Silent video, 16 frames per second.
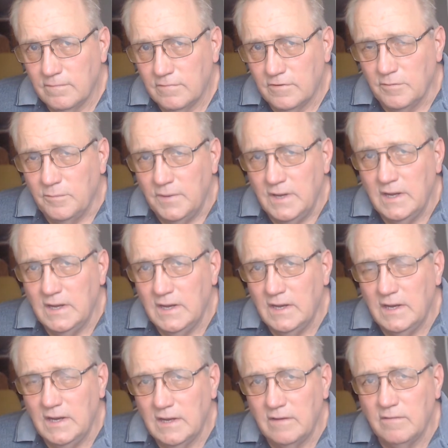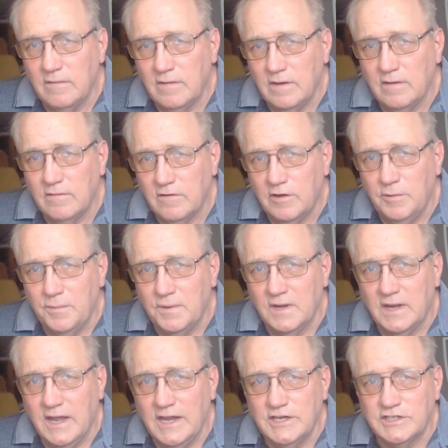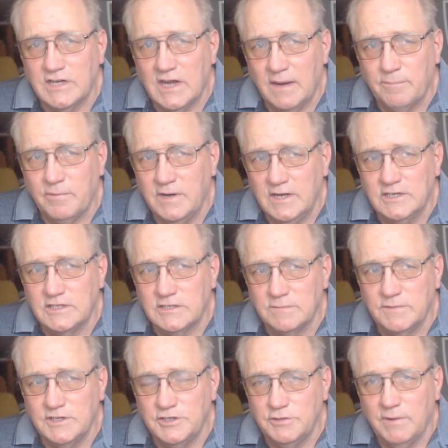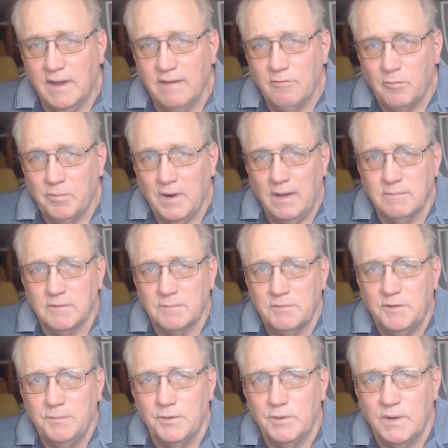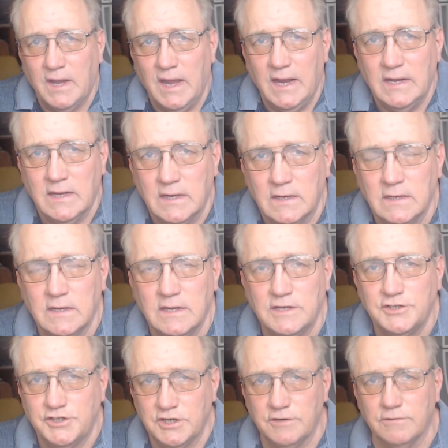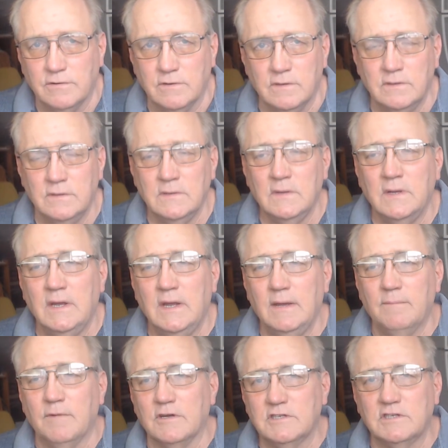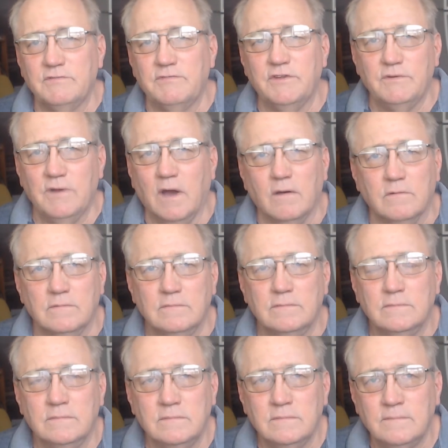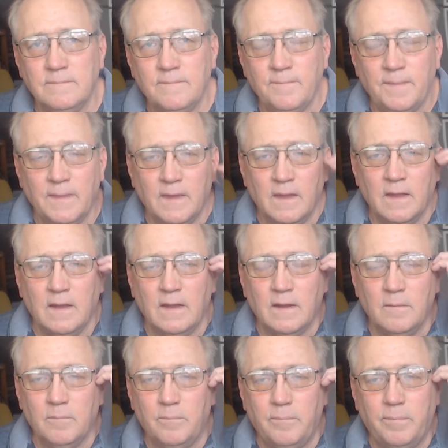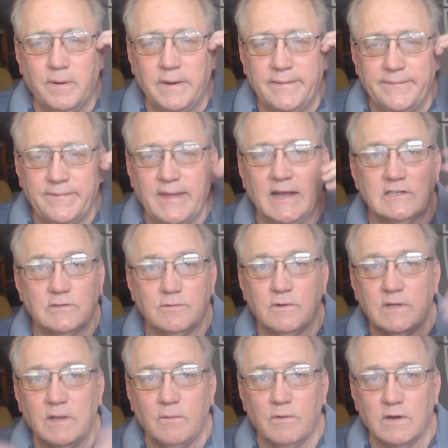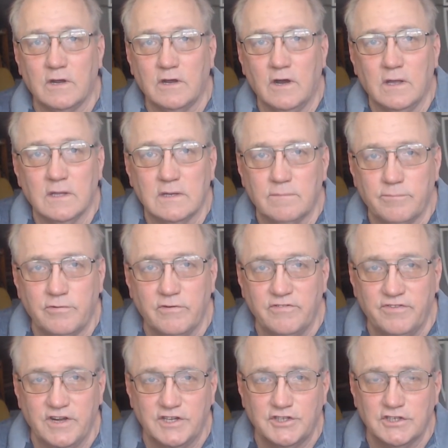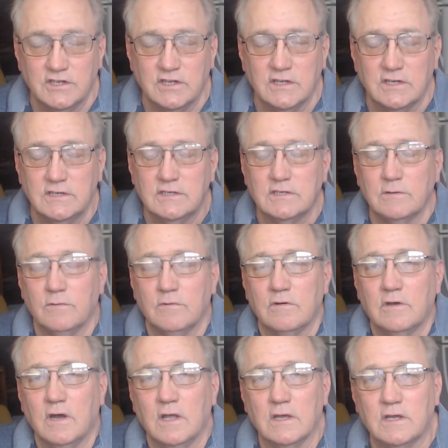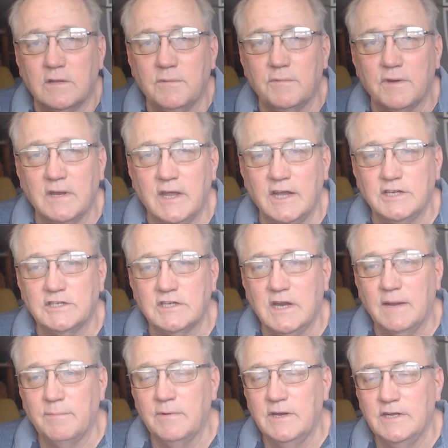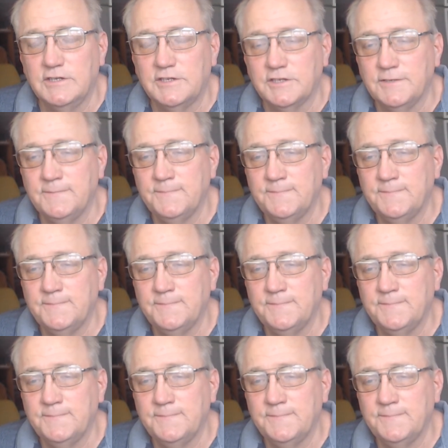to me, communication apprehension means you have a problem communicating in general, and most of you don't. But that's what they want to call it professionally, so we'll call it communication apprehension.